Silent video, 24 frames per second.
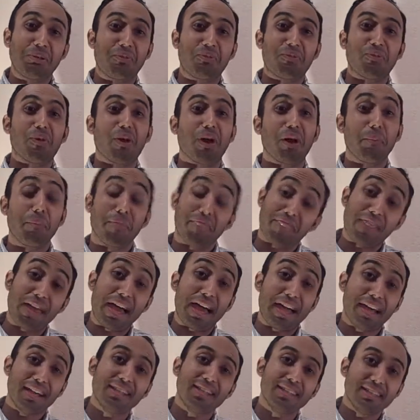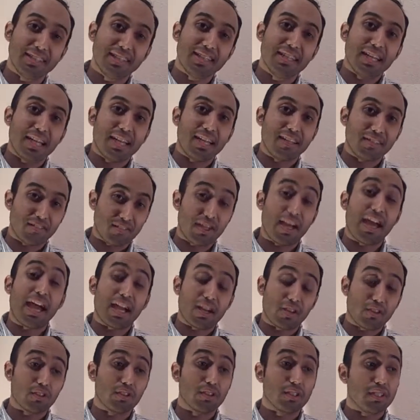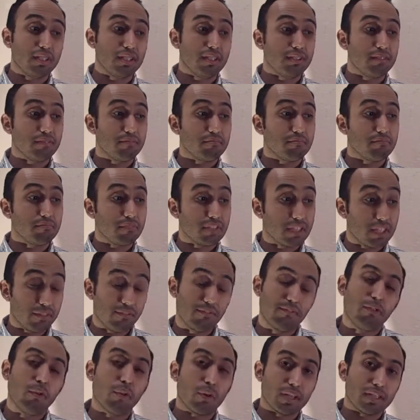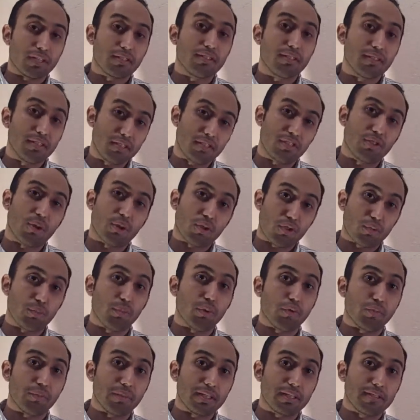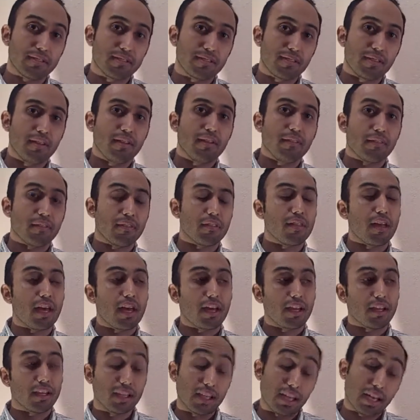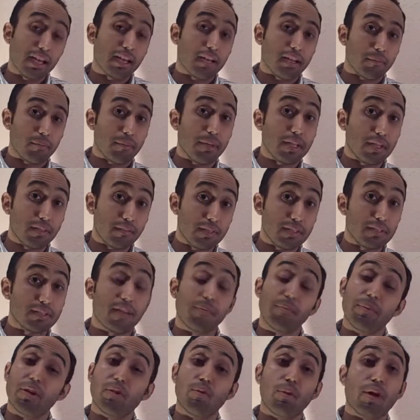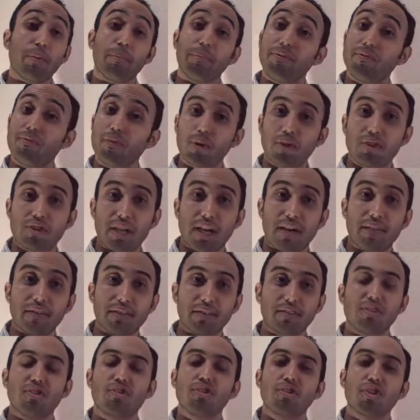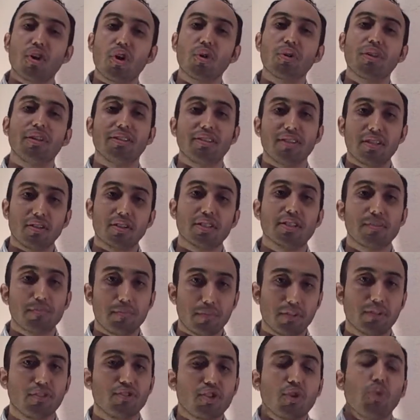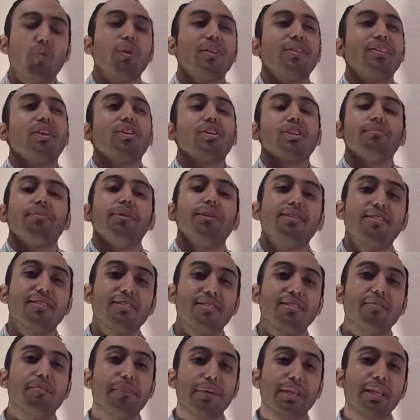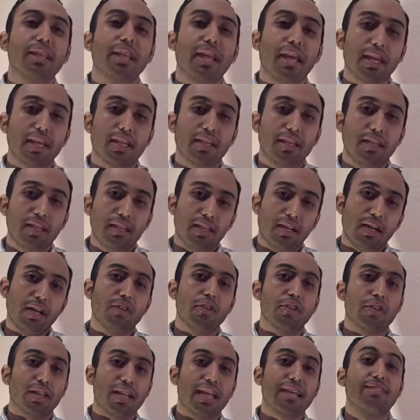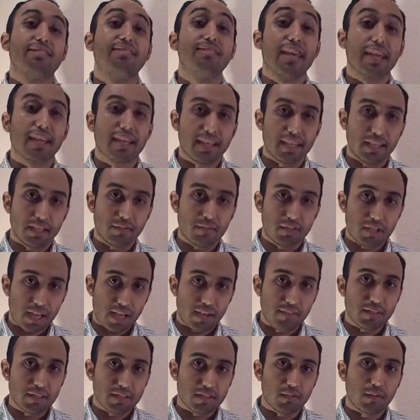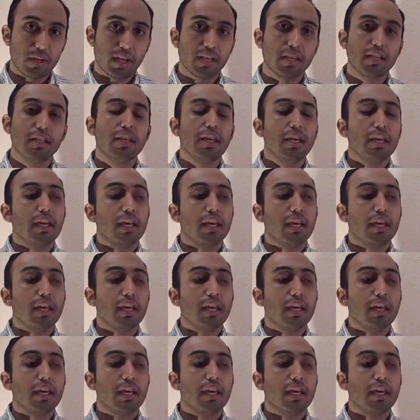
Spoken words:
from that is to actually give voice to these social movements that, again, many of these have been around before Chavez, to show that show what their experiences have been like under the last decade of Chavez, right?